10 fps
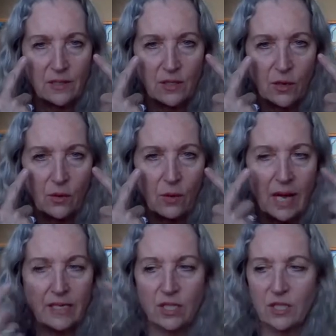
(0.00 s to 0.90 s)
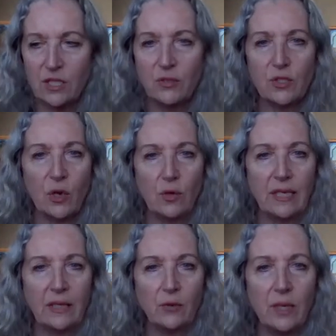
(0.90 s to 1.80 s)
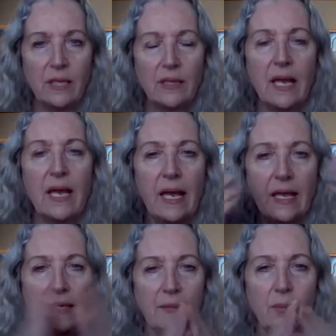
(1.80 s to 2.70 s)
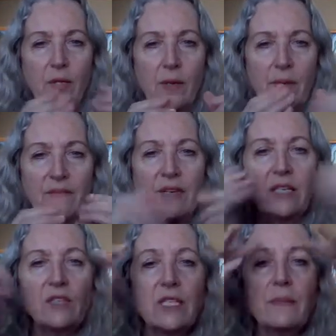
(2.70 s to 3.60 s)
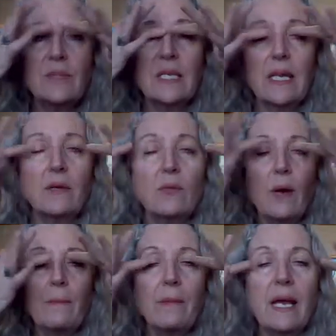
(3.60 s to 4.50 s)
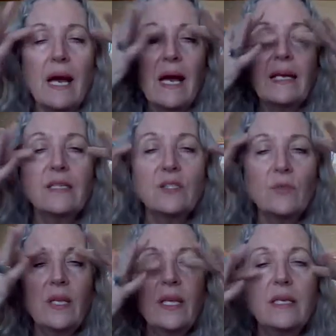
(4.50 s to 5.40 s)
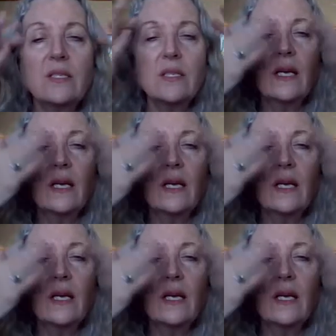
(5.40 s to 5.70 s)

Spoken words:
so I just use coconut oil and I put it on my fingertips and I rub my eyes with it,